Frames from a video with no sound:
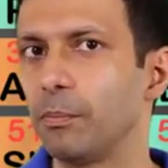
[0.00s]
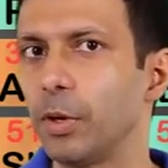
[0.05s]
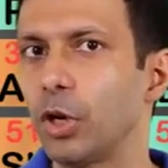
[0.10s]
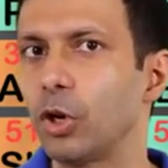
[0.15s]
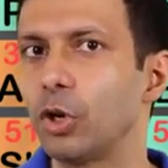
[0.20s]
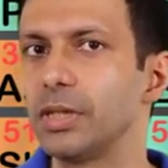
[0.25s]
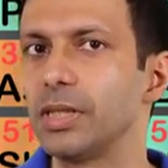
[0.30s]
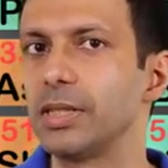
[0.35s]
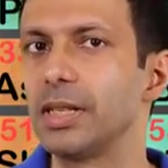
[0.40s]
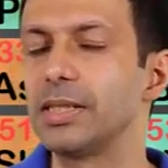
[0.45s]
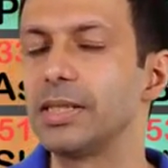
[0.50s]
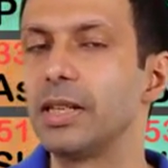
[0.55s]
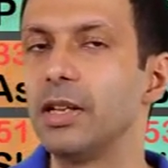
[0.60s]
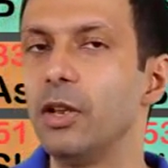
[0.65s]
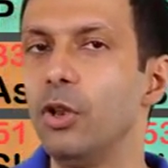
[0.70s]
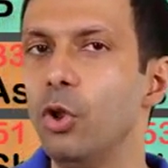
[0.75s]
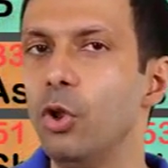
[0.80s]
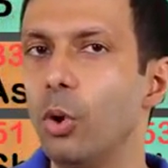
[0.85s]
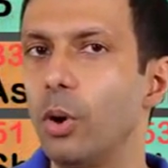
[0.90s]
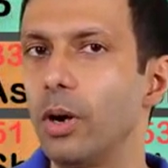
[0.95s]
because it has a
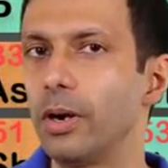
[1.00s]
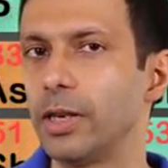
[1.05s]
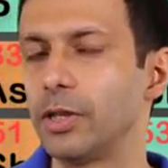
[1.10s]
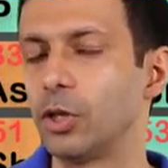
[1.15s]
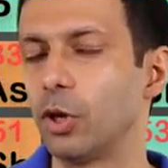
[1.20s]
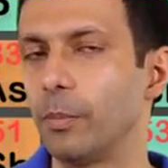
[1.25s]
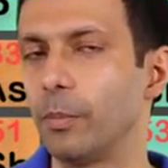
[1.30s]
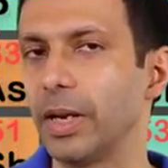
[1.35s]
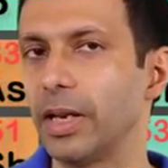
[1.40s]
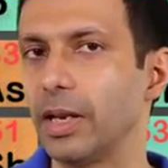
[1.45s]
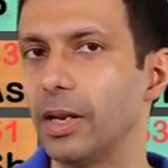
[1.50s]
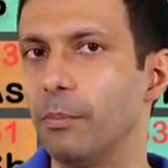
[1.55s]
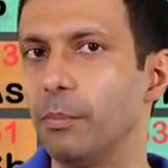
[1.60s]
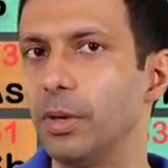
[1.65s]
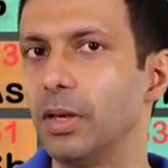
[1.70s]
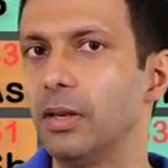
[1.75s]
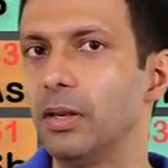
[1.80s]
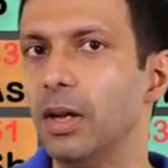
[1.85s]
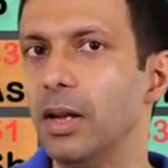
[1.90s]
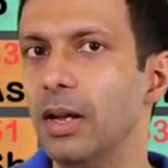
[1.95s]
lower atomic
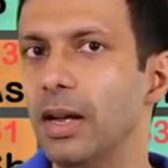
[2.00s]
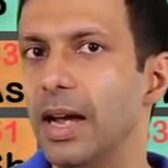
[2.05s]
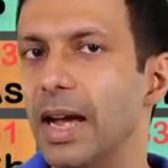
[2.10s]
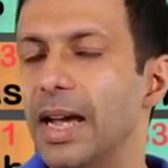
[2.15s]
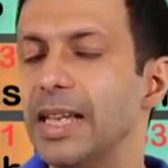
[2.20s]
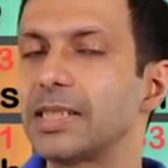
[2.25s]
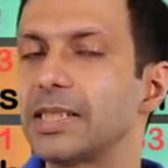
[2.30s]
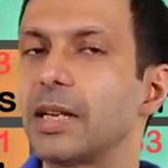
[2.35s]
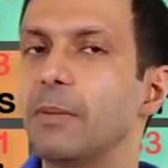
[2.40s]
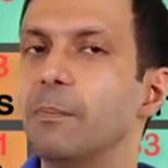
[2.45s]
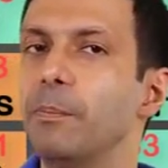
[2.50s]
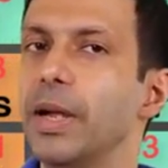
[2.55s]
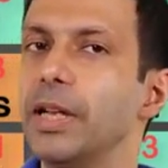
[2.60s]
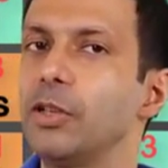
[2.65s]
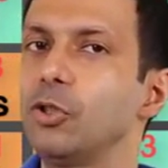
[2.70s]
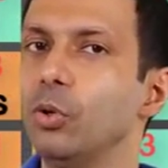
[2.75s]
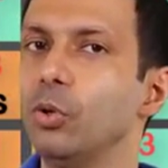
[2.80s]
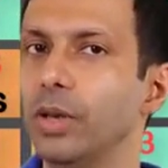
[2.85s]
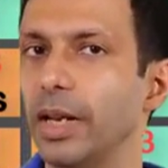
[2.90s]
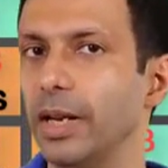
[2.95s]
number as compared
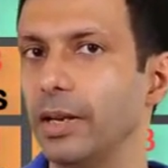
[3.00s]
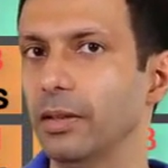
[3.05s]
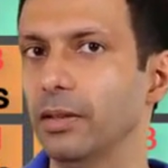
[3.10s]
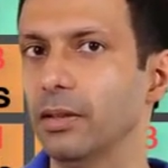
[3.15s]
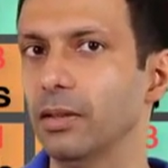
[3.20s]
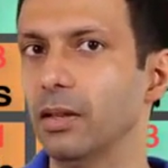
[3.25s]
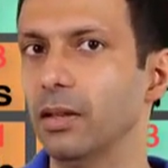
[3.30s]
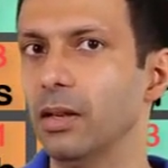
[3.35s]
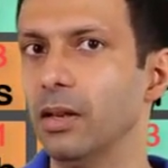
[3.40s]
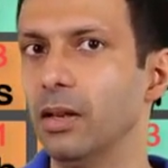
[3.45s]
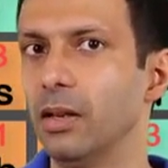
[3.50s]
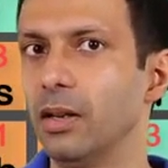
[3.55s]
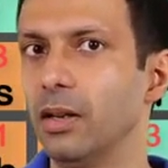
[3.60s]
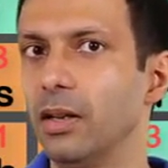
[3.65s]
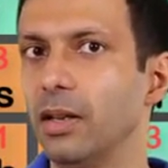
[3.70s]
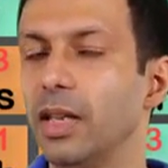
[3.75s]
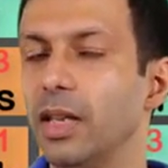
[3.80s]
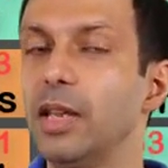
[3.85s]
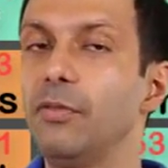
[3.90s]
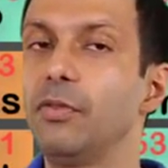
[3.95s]
to nickel,
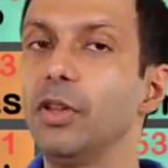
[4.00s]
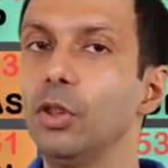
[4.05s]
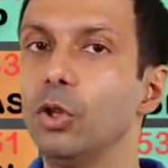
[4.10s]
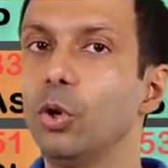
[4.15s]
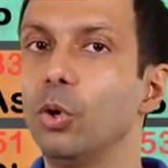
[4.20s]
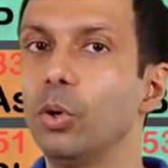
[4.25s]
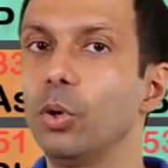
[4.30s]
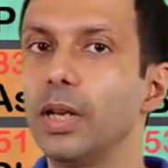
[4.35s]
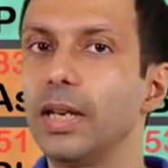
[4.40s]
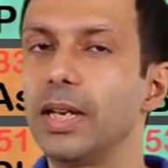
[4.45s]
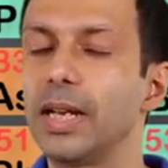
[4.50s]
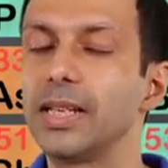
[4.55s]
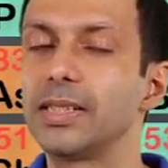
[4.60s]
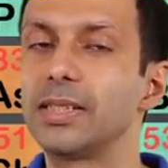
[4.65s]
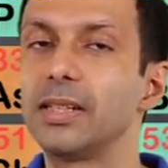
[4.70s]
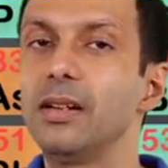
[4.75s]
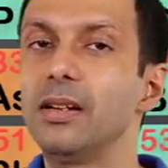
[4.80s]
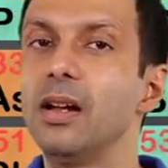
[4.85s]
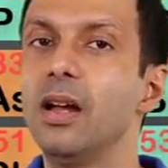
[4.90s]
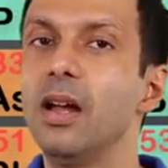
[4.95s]
even though it has
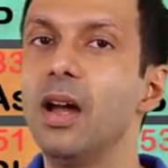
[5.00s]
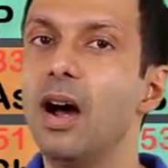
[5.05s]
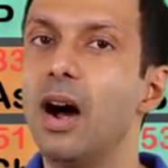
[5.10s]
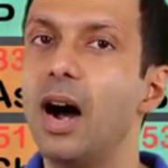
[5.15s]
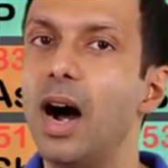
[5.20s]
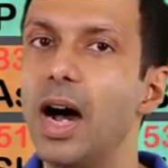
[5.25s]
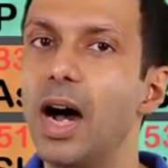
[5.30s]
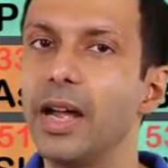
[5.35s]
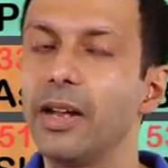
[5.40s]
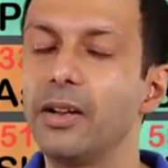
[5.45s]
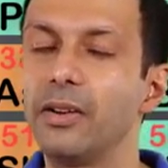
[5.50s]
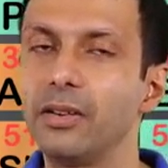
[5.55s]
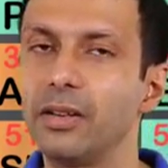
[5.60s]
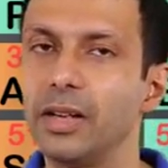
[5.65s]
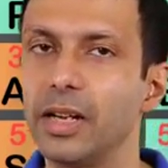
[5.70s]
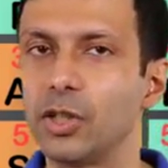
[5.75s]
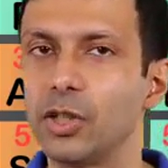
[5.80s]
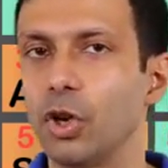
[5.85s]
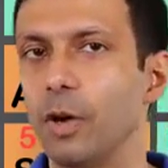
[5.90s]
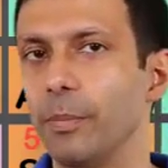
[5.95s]
a higher
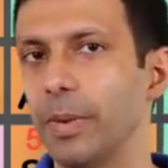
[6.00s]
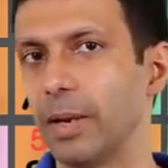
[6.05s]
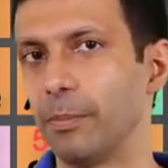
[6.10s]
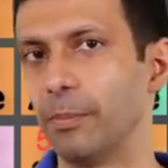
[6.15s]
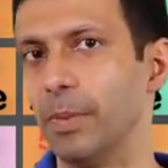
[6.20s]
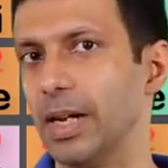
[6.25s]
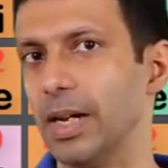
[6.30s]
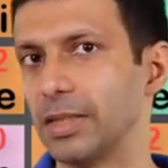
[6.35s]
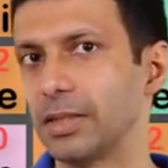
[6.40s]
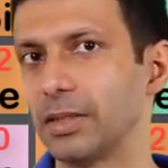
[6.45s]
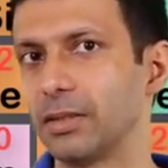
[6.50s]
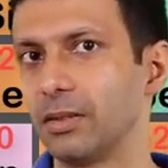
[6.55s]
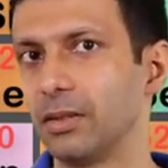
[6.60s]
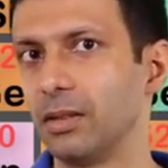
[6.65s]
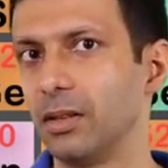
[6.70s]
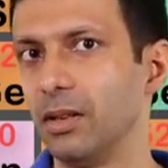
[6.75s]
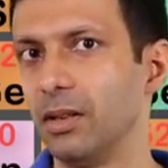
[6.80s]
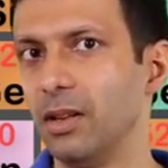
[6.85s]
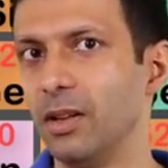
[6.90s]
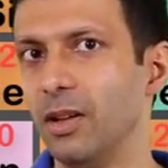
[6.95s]
atomic mass,
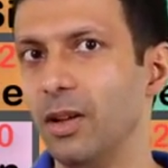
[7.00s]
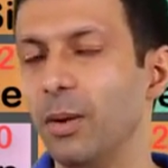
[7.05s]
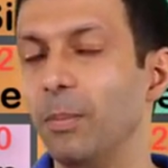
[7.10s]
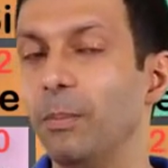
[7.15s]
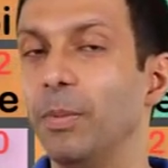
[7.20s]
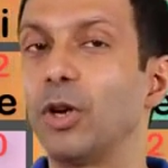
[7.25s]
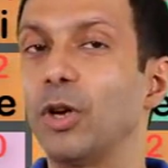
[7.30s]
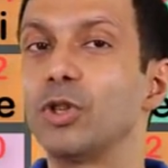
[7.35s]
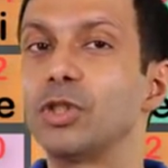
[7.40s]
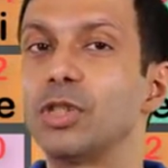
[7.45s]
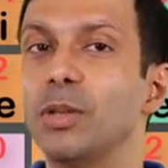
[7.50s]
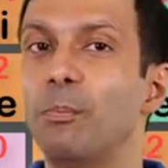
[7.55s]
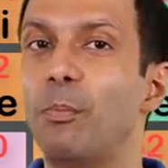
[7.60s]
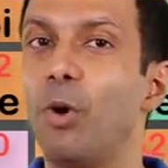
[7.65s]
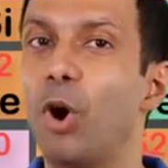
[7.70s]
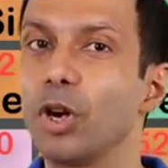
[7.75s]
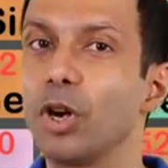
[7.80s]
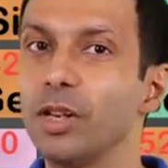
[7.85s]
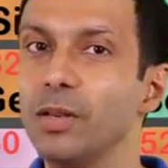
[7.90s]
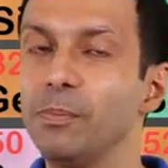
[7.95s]
because the
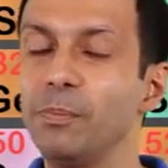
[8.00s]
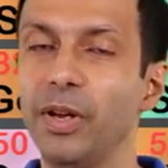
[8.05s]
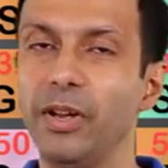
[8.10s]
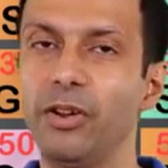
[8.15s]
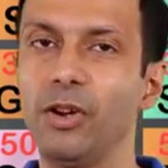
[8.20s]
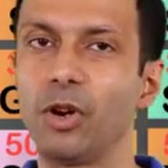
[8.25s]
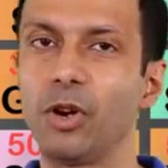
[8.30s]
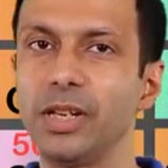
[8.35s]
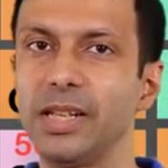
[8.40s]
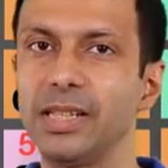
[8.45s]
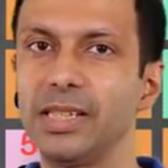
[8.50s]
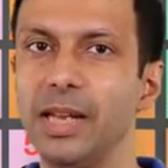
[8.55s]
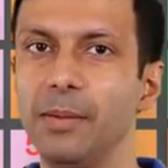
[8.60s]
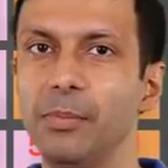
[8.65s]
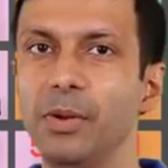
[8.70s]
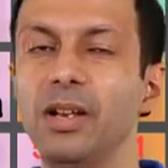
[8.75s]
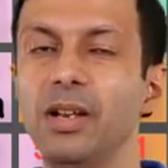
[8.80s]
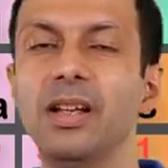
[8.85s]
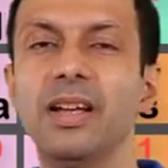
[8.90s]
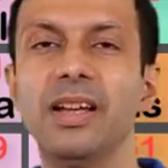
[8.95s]
modern periodic
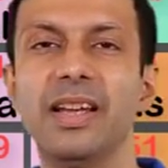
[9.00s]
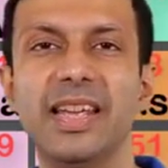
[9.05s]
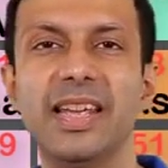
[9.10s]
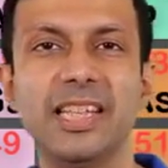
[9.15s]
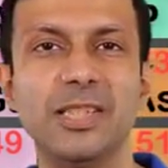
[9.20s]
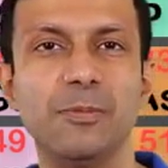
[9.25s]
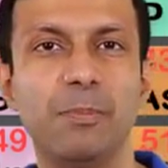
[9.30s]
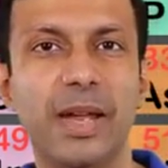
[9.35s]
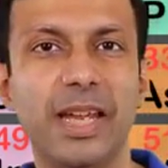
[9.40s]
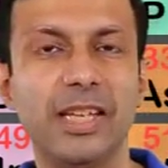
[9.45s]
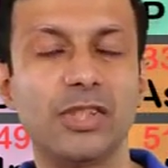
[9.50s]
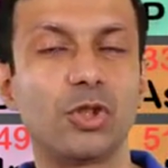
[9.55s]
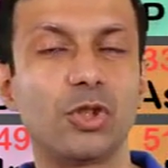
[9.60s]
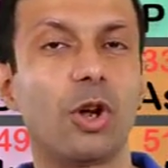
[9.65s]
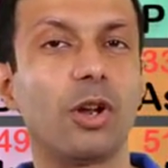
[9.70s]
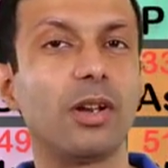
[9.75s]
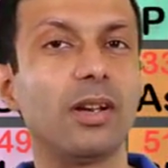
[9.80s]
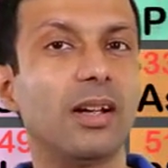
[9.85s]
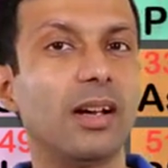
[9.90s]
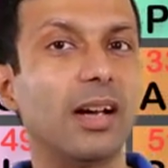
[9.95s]
table is based
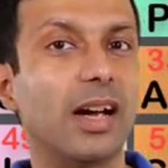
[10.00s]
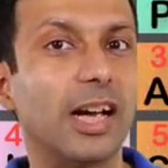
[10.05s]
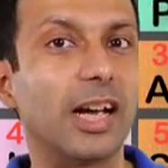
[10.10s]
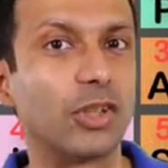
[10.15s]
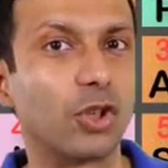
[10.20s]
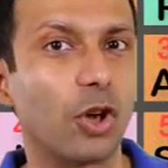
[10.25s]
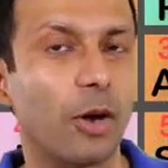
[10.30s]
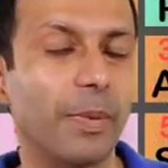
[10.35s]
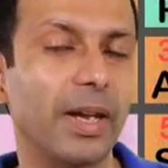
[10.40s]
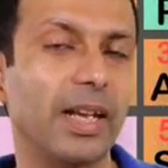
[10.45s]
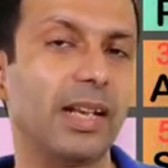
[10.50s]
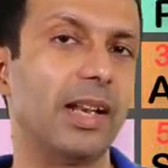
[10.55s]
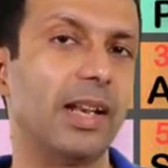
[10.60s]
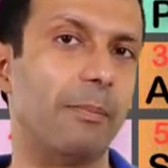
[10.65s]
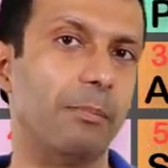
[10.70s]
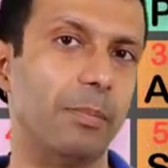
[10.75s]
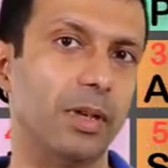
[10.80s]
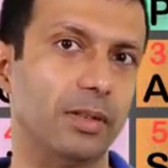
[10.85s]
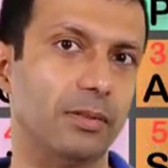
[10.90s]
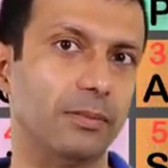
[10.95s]
on atomic
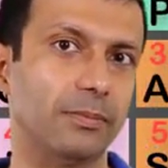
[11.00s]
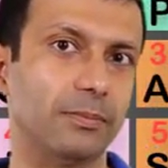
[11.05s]
number.